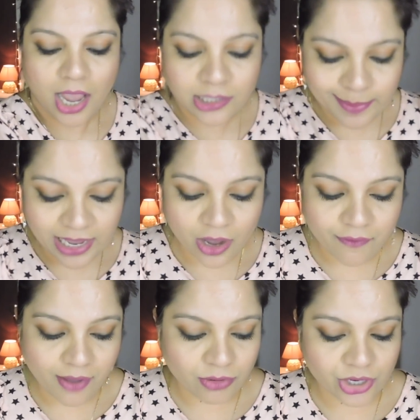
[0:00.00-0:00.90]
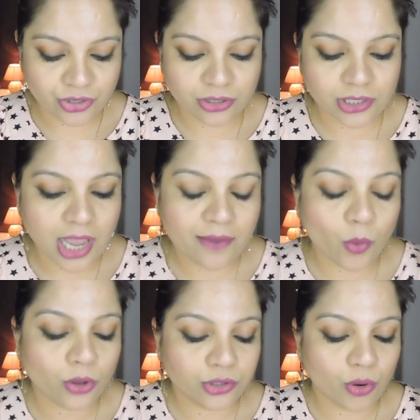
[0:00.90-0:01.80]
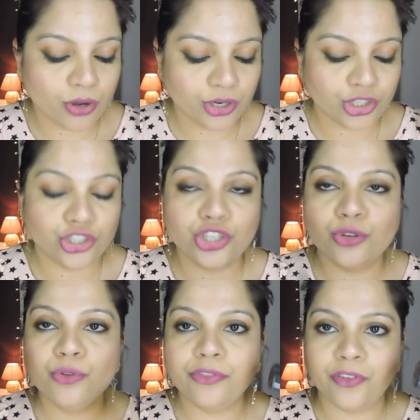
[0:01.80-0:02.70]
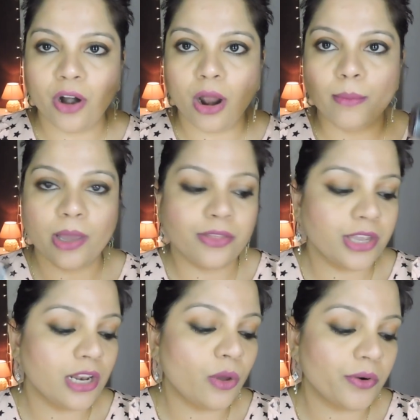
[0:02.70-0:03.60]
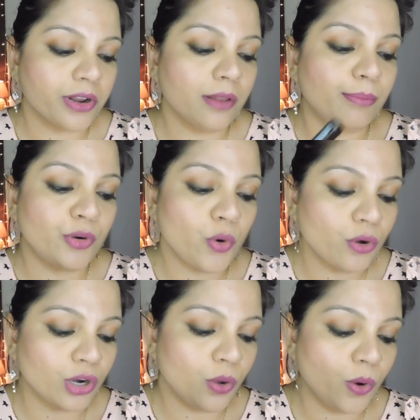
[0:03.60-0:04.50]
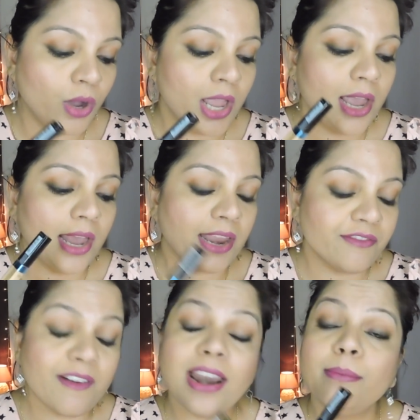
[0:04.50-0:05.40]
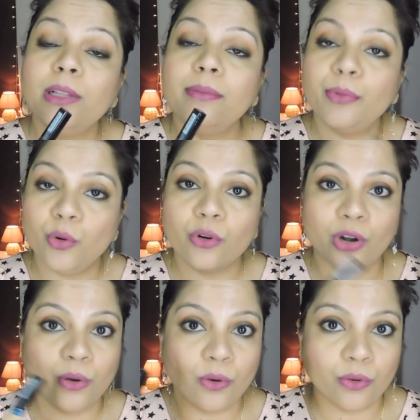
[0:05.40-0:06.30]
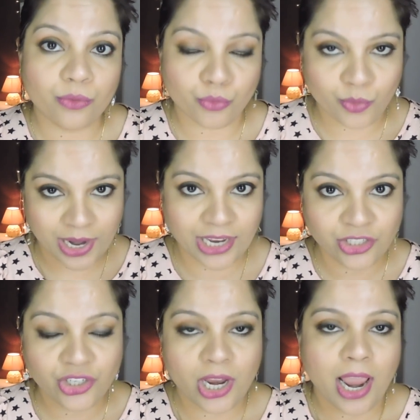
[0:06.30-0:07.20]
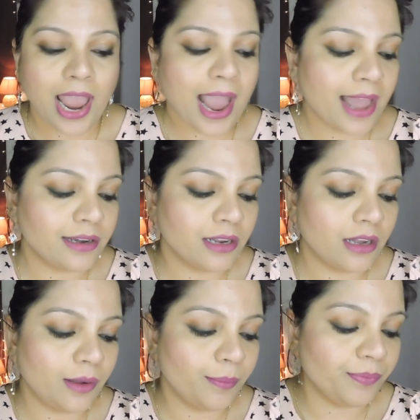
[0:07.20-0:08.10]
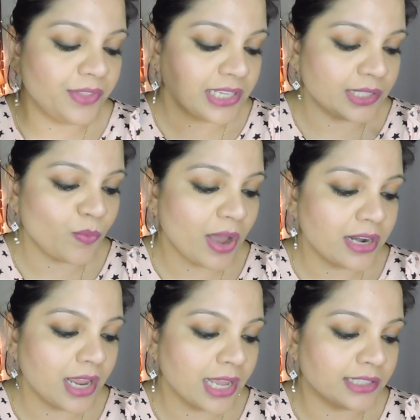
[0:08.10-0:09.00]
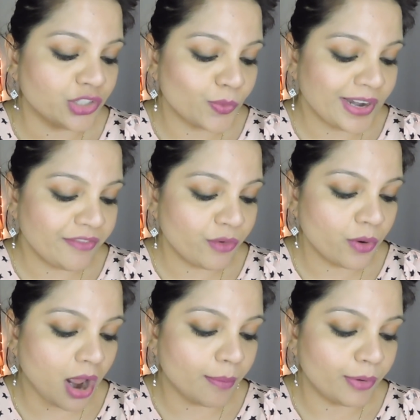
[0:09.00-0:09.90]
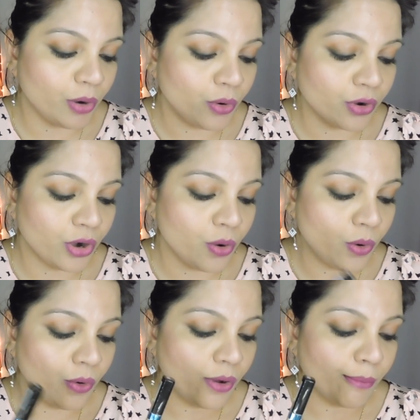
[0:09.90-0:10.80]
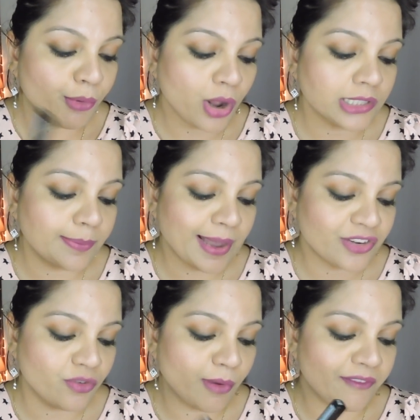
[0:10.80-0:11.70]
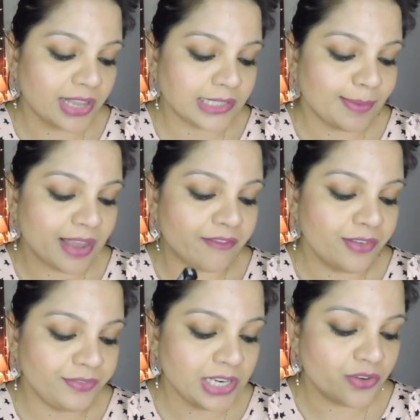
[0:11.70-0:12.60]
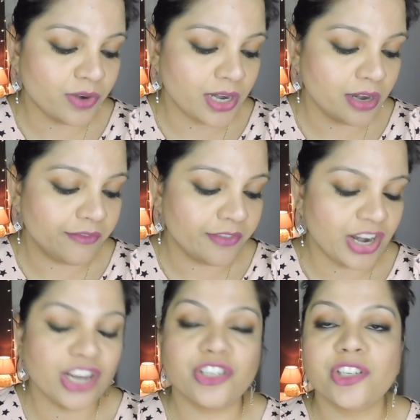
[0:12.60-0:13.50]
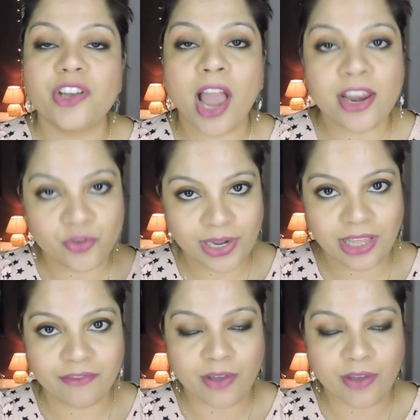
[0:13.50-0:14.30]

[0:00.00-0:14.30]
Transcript: And speaking of foundations, I've also ordered two from the L'Oreal Pro Glow Infallible Pro Glow range, and this one is a 24-hour Pro Glow Broad Spectrum of SPF 15 Radiant Finish Hydrating